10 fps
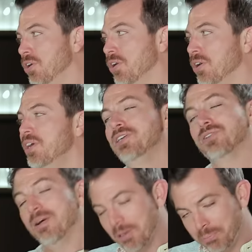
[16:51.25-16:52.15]
car.
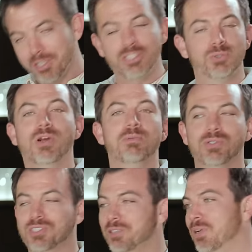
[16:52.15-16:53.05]
So I'm going to put it
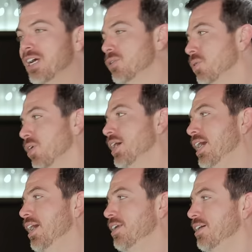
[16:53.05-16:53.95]
20% back of where I
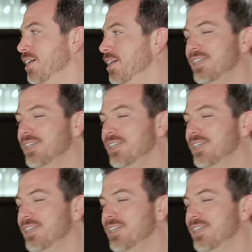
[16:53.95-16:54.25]
had